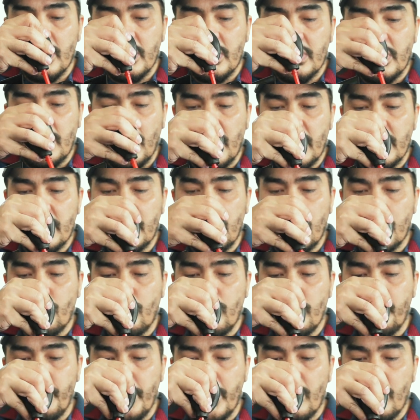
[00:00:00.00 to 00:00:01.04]
dust that
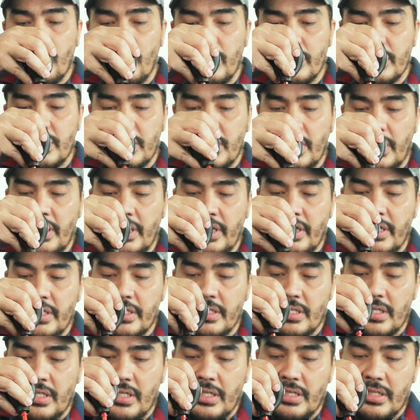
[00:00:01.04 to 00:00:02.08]
could be caught here
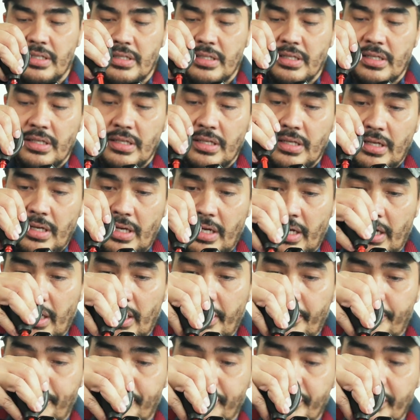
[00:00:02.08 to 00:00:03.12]

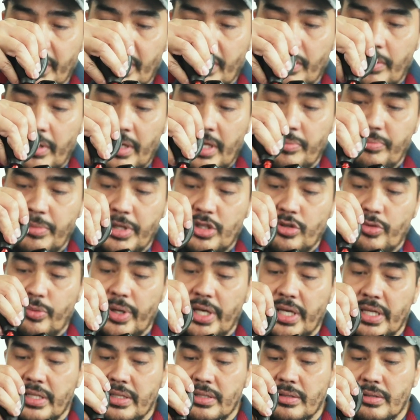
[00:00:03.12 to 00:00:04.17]
in
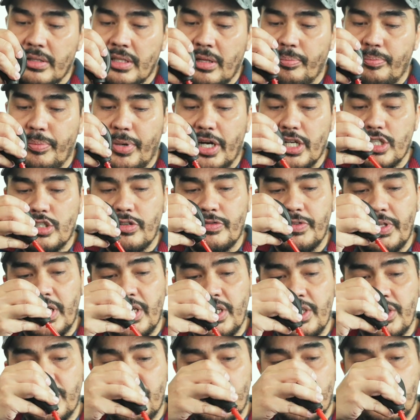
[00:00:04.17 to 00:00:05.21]
between the parts of the
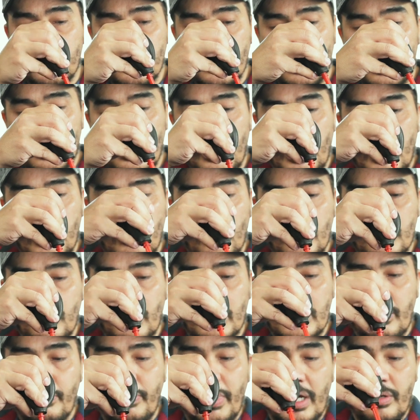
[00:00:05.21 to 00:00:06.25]
hinge and also at
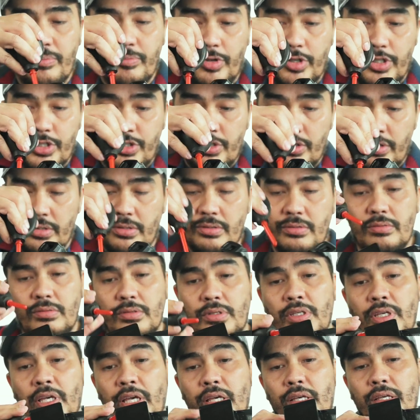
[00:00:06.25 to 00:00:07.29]
the back portion.
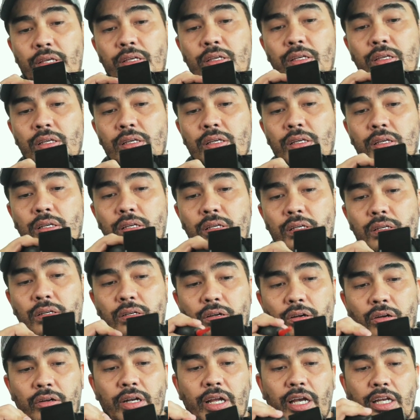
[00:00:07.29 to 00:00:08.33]
Okay.
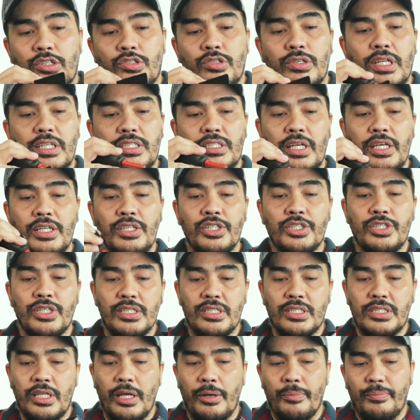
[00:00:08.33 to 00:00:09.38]
All right, so that's the initial
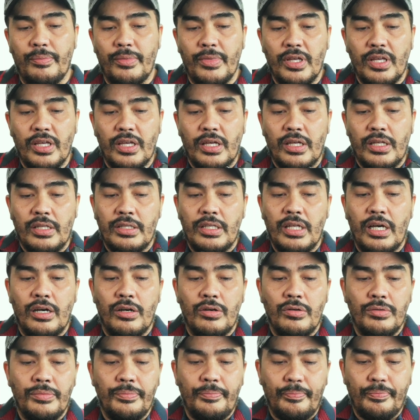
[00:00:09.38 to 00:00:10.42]
step.
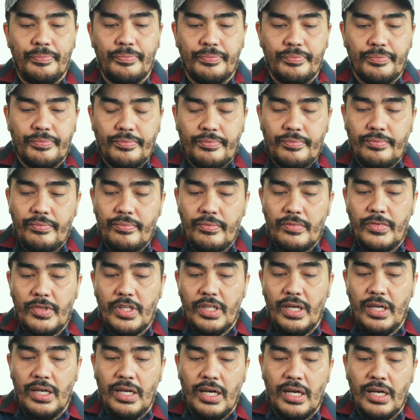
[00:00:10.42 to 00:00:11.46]
Now,
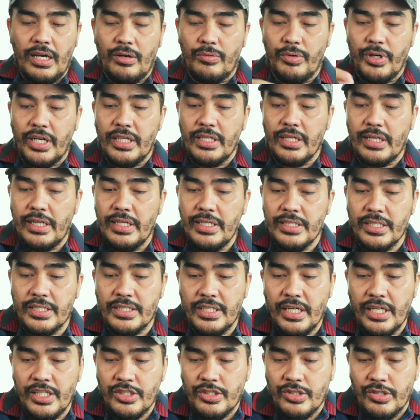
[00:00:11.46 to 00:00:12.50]
we're gonna clean the
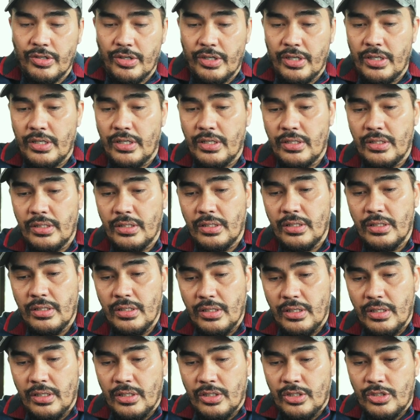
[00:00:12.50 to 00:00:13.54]
sensor.
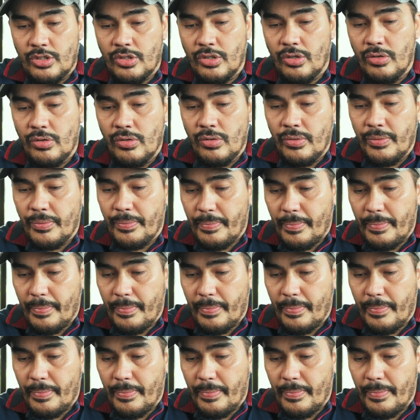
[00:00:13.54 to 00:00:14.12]
So